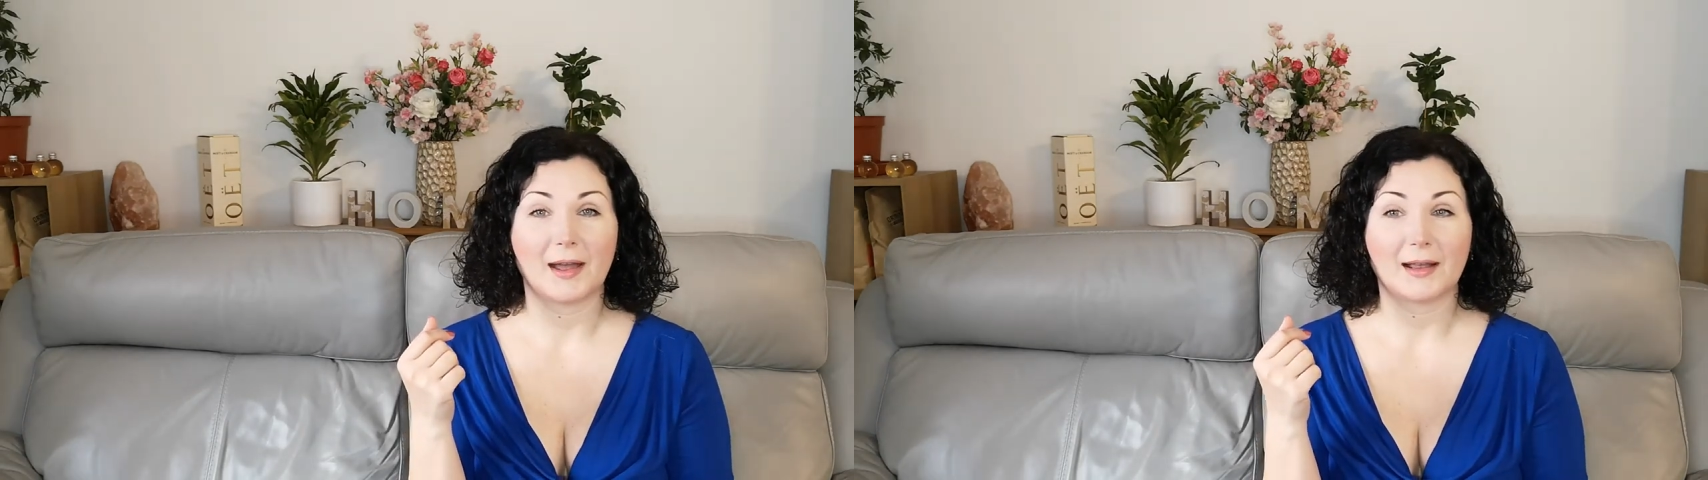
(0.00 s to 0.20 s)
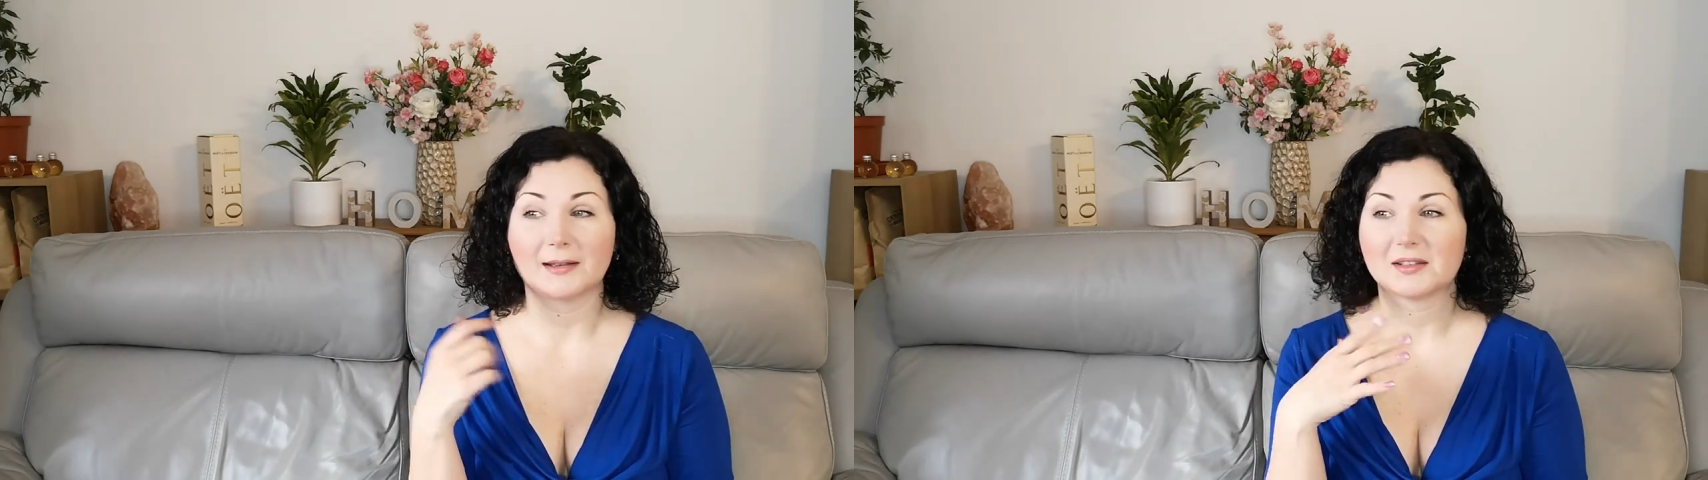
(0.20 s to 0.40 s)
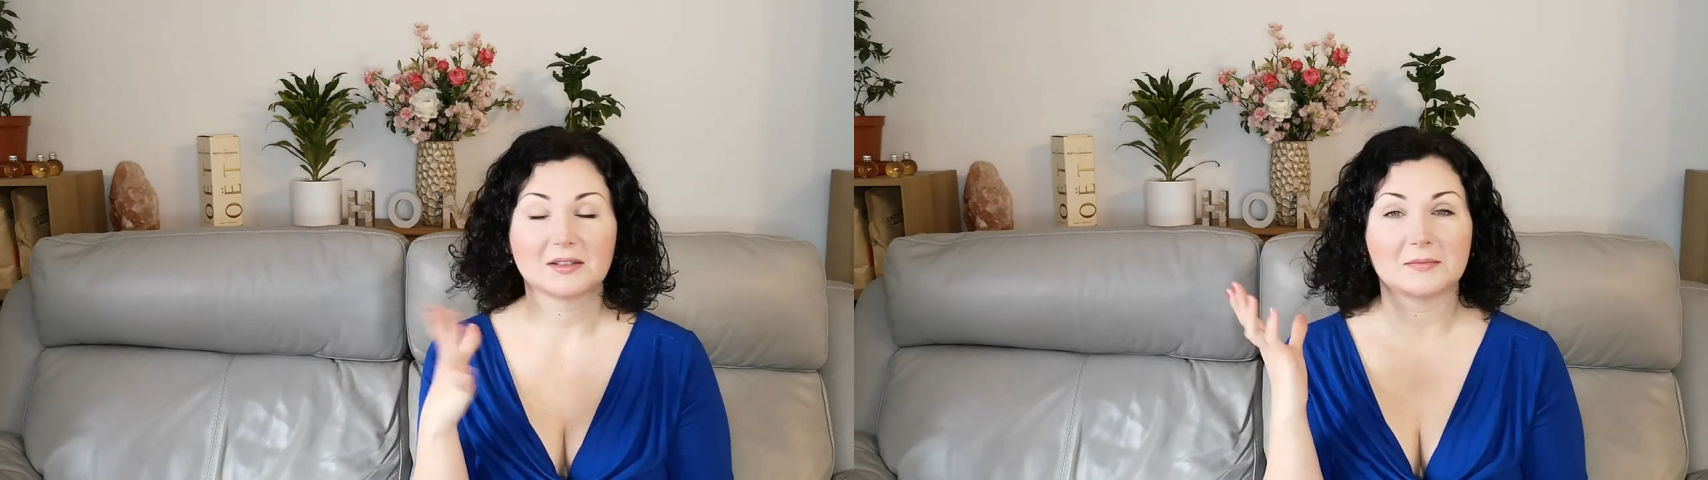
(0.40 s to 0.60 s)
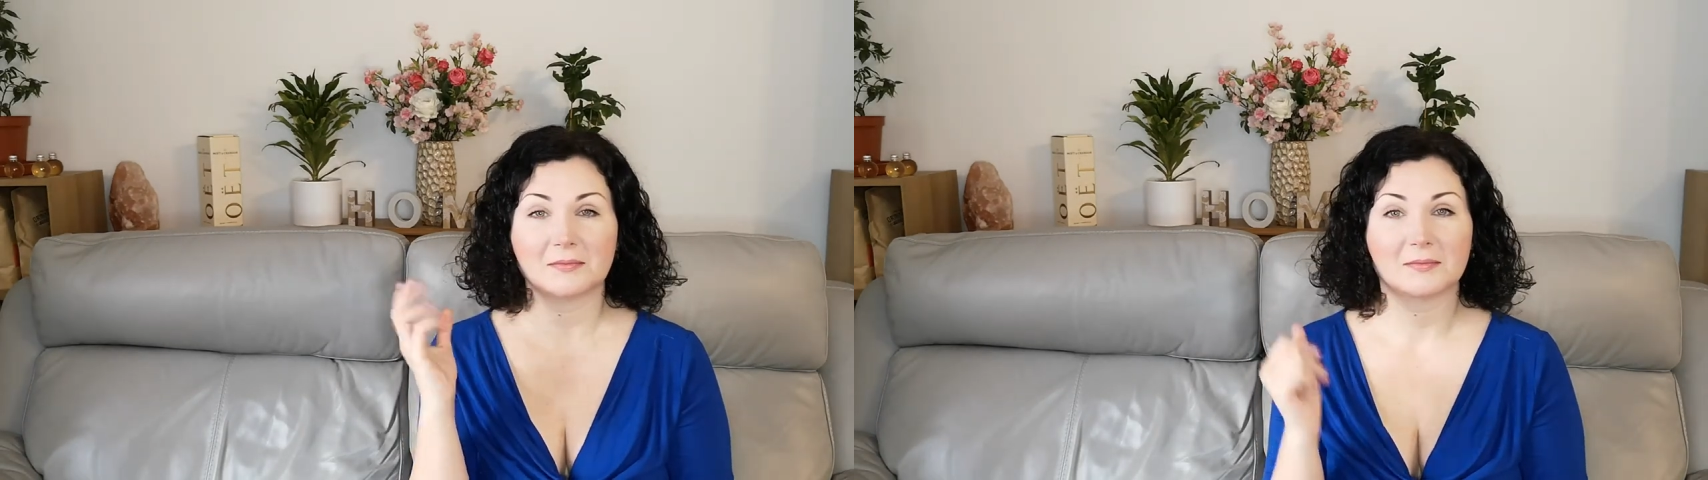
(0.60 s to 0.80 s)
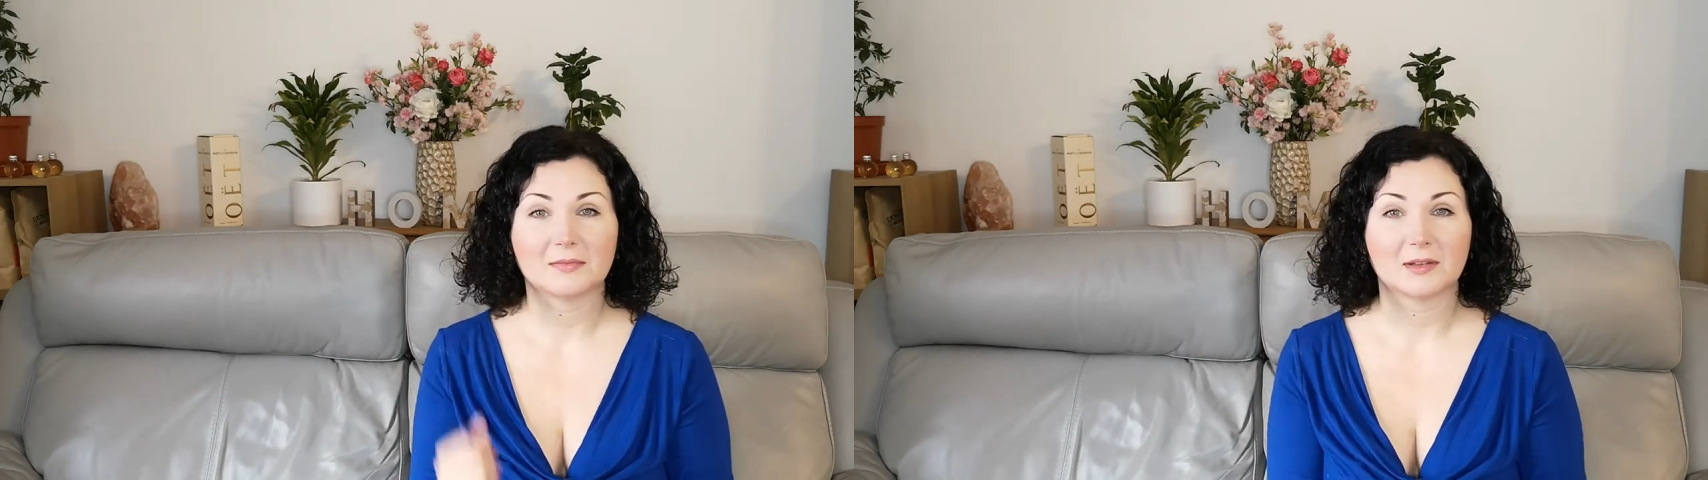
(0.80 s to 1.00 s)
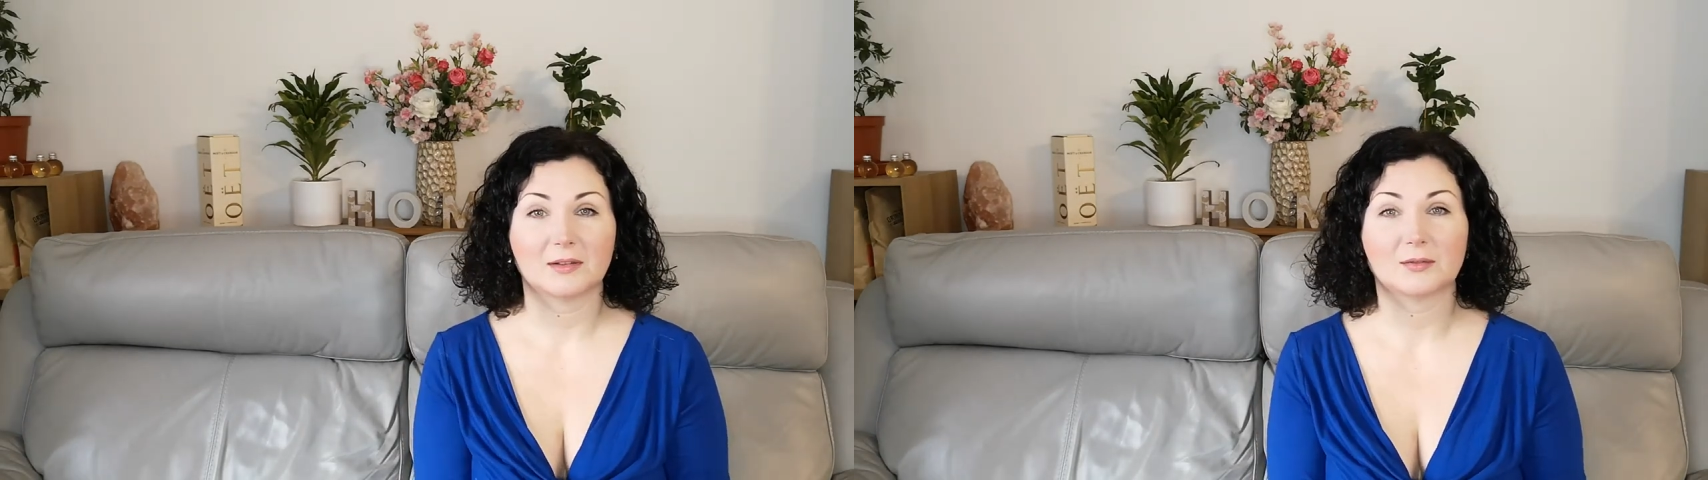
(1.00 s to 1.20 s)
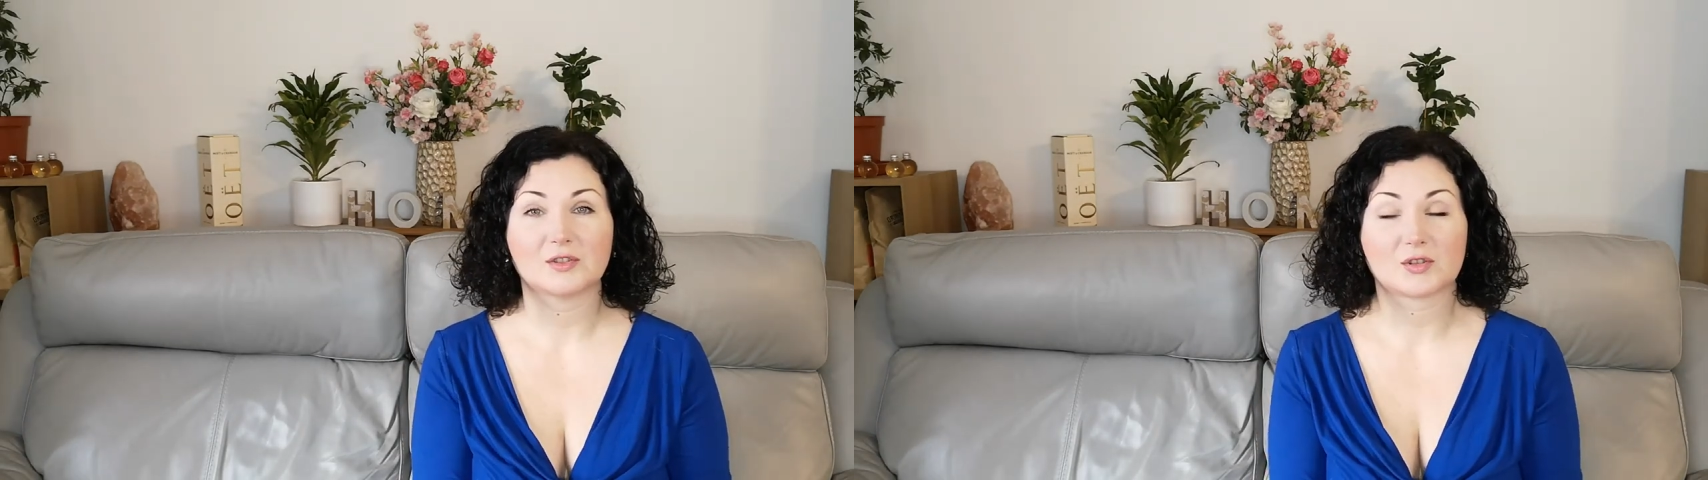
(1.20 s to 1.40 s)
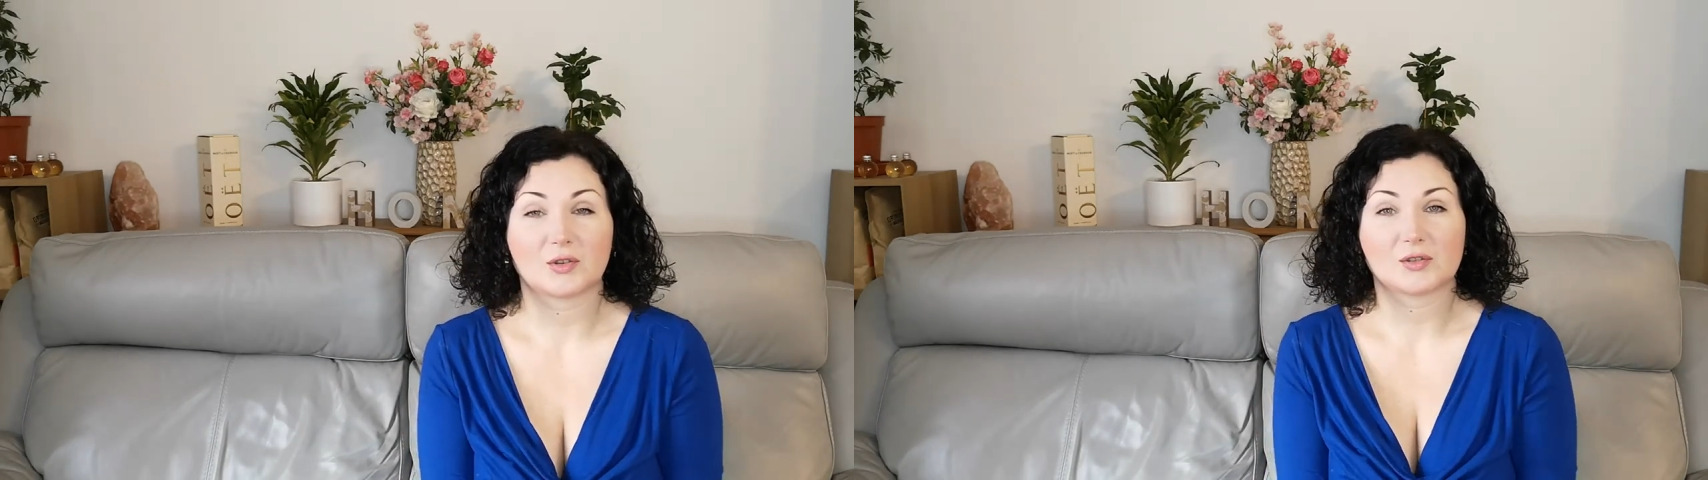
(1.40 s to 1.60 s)
and you're
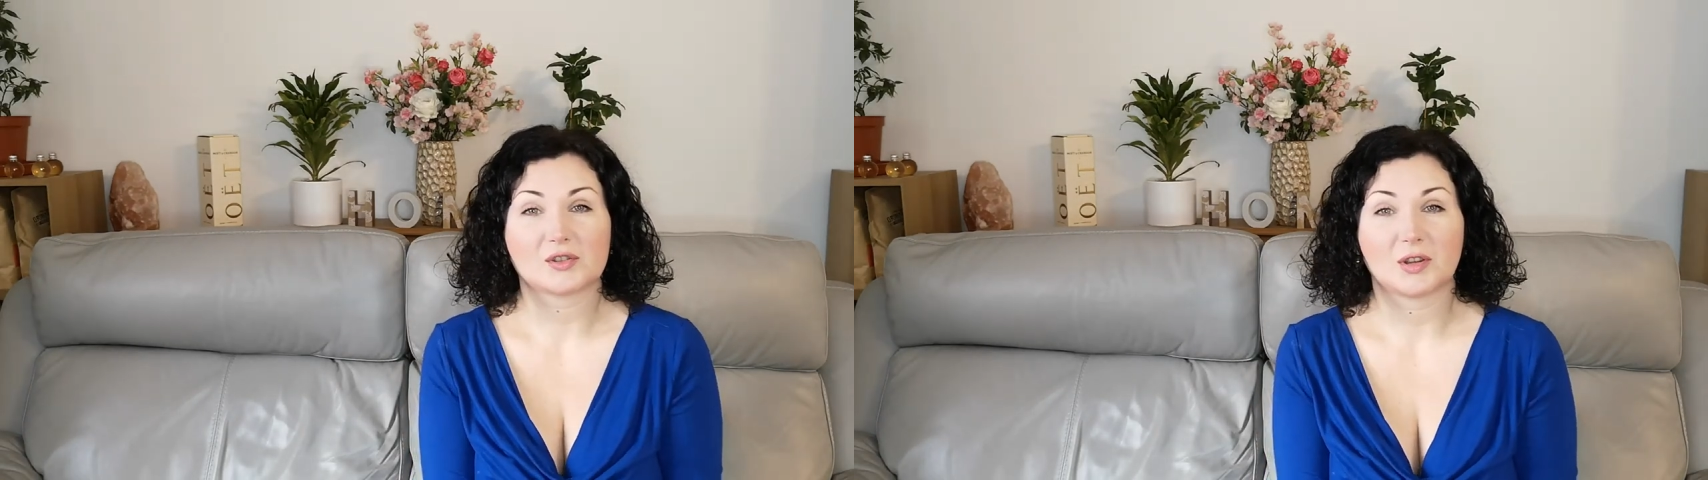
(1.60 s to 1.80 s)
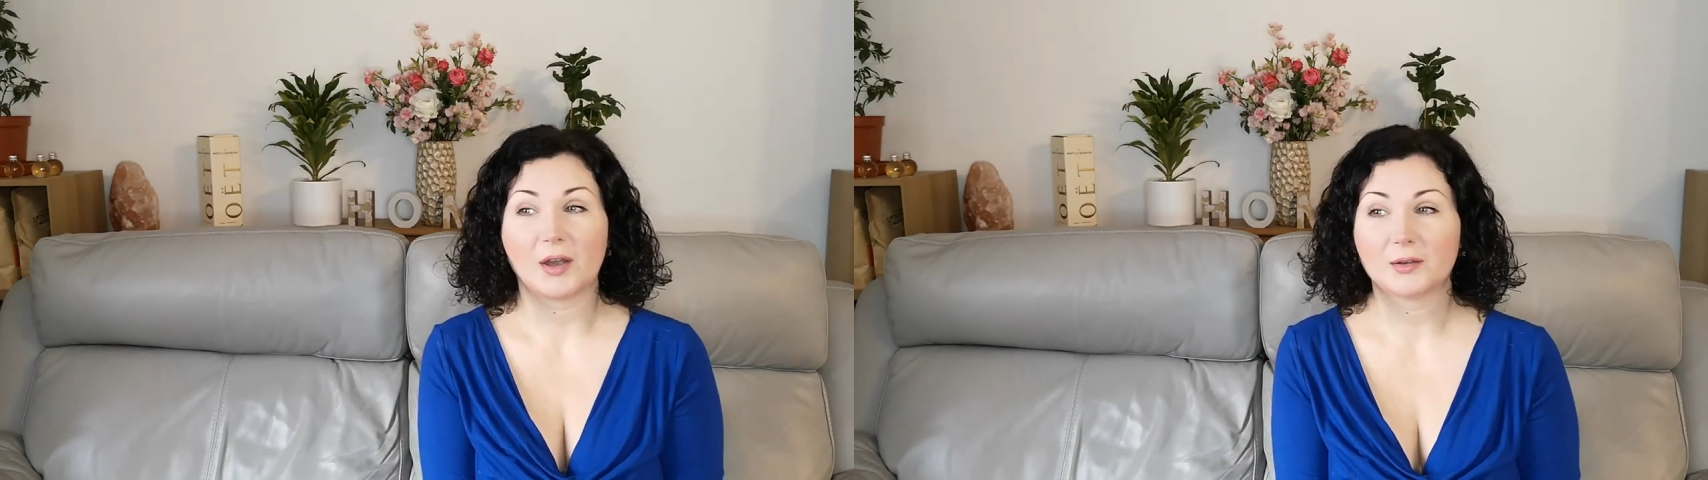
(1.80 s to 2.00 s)
just good to go.